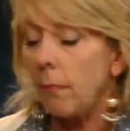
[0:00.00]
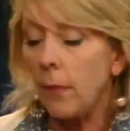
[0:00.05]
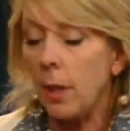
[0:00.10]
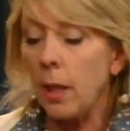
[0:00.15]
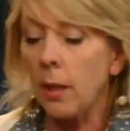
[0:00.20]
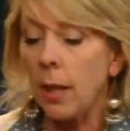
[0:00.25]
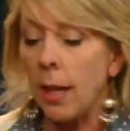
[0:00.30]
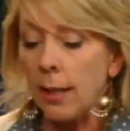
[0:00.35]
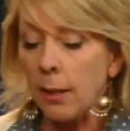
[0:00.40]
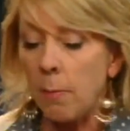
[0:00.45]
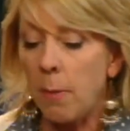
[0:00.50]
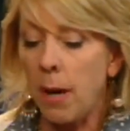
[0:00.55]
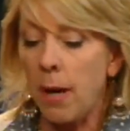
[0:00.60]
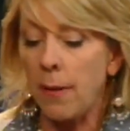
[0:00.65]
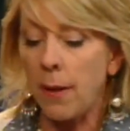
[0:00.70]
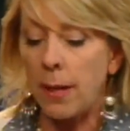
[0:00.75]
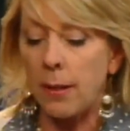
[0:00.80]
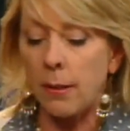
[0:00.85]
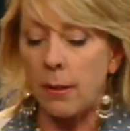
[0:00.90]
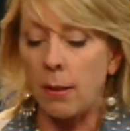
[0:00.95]
last
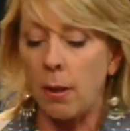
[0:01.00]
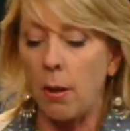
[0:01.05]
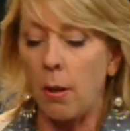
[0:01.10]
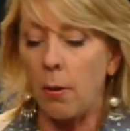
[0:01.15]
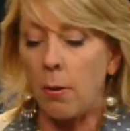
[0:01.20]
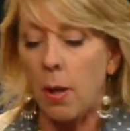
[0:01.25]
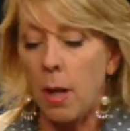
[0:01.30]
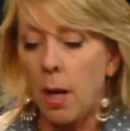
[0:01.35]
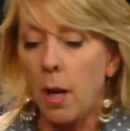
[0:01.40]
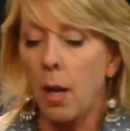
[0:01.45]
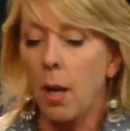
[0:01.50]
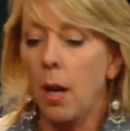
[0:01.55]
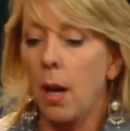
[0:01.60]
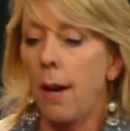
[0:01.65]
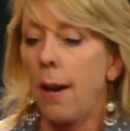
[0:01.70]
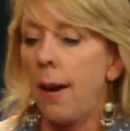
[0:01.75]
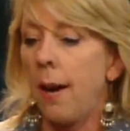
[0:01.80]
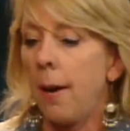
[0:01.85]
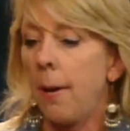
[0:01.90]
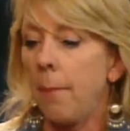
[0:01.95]
month, and so.
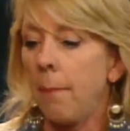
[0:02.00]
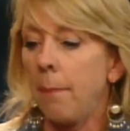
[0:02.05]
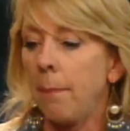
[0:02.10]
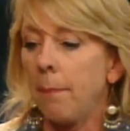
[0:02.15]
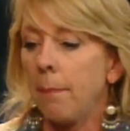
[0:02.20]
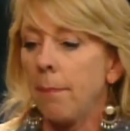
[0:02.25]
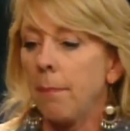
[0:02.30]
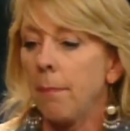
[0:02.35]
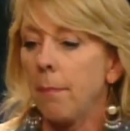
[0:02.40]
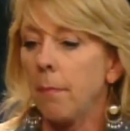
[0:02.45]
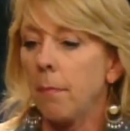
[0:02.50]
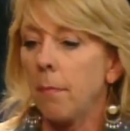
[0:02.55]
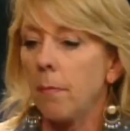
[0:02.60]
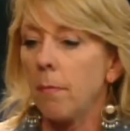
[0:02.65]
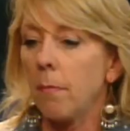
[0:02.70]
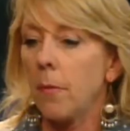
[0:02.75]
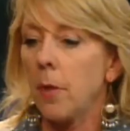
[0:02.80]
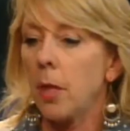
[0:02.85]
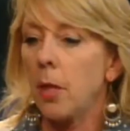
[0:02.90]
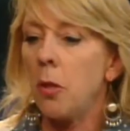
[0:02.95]
Um,
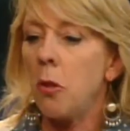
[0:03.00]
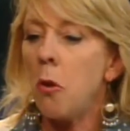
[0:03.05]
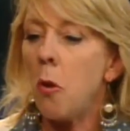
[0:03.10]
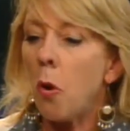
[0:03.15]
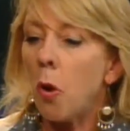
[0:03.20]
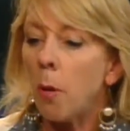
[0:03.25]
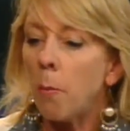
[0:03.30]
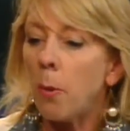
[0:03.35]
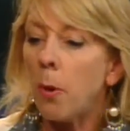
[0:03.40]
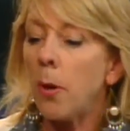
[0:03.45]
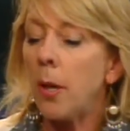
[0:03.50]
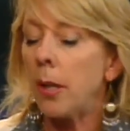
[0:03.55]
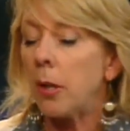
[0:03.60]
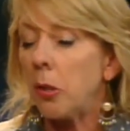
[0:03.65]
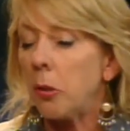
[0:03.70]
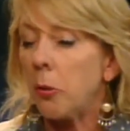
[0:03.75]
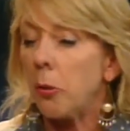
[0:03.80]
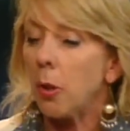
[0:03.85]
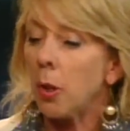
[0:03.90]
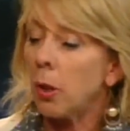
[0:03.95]
normal
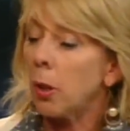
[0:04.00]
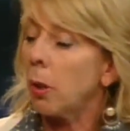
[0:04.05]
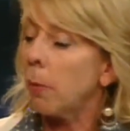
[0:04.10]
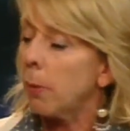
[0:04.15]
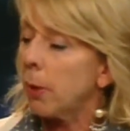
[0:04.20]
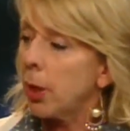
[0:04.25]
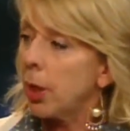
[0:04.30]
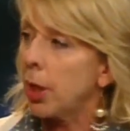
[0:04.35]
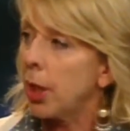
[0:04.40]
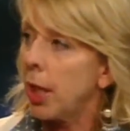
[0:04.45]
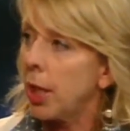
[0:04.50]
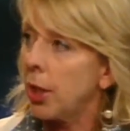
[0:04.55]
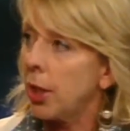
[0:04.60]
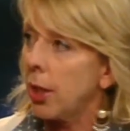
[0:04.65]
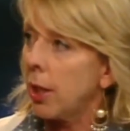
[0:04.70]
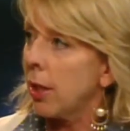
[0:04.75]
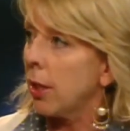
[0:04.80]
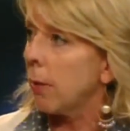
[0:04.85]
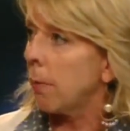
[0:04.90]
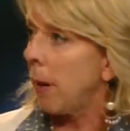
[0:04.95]
historical
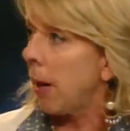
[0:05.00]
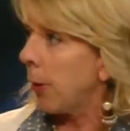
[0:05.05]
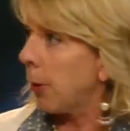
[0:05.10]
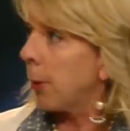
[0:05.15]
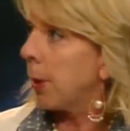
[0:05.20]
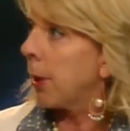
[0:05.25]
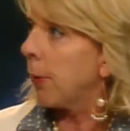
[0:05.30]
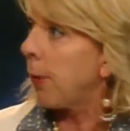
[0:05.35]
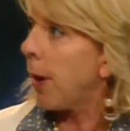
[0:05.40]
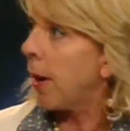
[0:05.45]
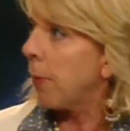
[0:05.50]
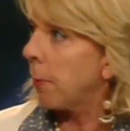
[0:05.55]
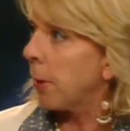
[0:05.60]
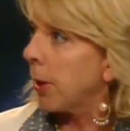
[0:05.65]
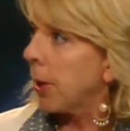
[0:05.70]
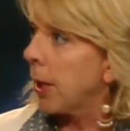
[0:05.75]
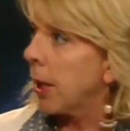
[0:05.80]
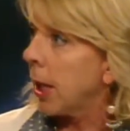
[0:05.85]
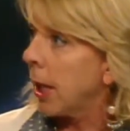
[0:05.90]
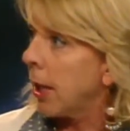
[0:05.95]
appreciation is about 3 to
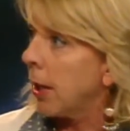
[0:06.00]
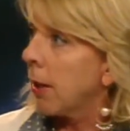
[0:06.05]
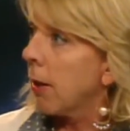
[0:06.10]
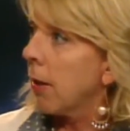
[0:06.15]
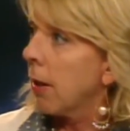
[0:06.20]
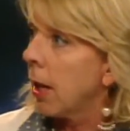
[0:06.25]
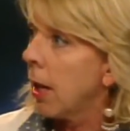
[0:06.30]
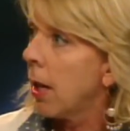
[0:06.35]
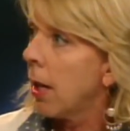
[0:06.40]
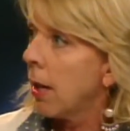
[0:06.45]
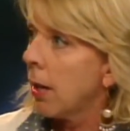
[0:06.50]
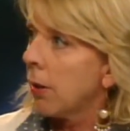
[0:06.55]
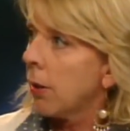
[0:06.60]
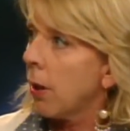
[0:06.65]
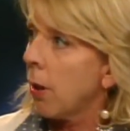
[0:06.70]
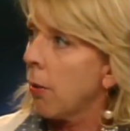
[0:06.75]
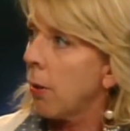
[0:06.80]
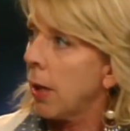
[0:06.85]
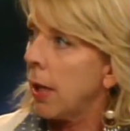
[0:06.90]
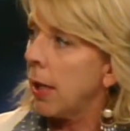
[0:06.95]
5% a year.
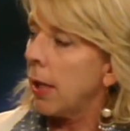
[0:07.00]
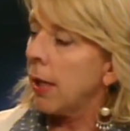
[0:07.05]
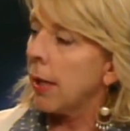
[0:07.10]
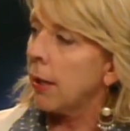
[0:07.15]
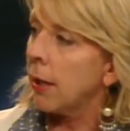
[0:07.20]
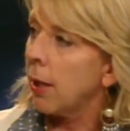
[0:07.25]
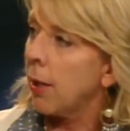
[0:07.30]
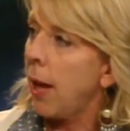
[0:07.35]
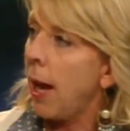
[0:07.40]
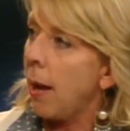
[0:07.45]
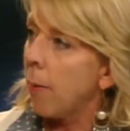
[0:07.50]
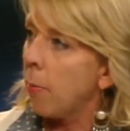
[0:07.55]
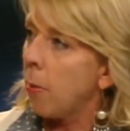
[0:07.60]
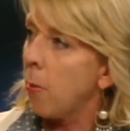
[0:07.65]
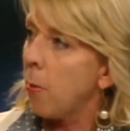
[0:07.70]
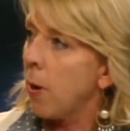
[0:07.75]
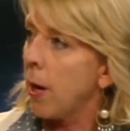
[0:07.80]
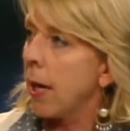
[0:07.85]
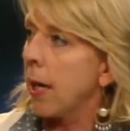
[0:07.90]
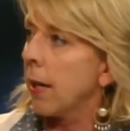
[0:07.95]
So getting to that
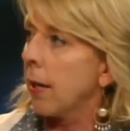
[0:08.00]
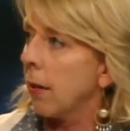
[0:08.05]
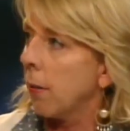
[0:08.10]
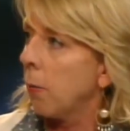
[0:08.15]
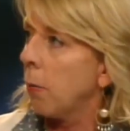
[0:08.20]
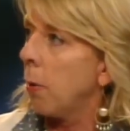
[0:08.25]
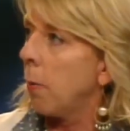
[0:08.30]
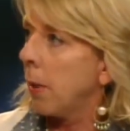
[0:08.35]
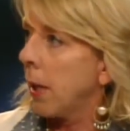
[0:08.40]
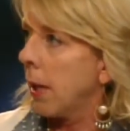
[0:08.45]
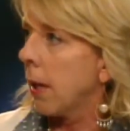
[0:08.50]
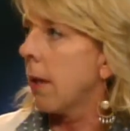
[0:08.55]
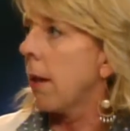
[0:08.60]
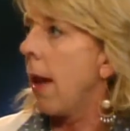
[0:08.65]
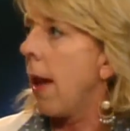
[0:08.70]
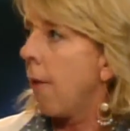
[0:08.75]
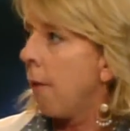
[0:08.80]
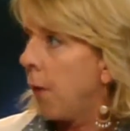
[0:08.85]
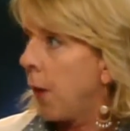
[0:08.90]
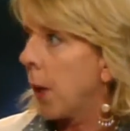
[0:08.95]
point will be
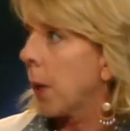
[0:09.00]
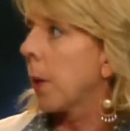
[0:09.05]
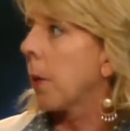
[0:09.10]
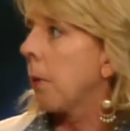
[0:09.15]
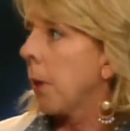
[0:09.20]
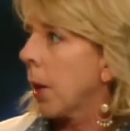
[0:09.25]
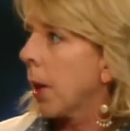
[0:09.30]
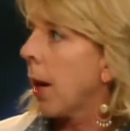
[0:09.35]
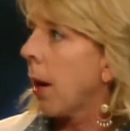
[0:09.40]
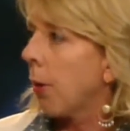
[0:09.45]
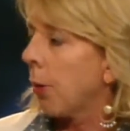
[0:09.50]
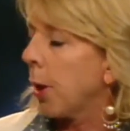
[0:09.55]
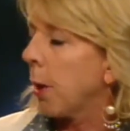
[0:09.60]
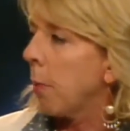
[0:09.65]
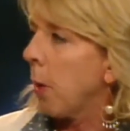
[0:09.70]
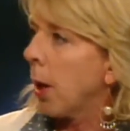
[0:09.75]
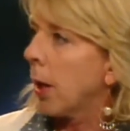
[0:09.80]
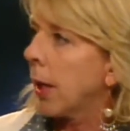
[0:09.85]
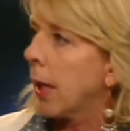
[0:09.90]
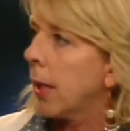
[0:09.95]
a very, very
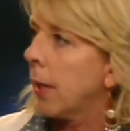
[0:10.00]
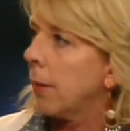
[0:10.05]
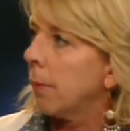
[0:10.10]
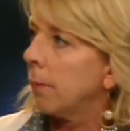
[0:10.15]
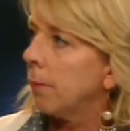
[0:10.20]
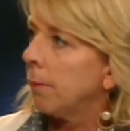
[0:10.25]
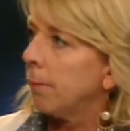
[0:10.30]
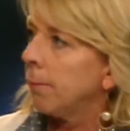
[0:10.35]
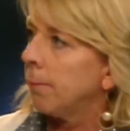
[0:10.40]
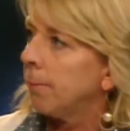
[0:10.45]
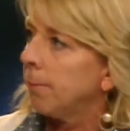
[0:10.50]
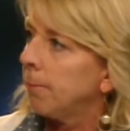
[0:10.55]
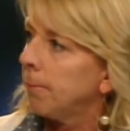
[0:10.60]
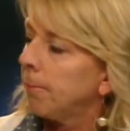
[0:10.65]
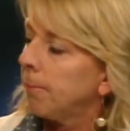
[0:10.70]
healthy market. So to people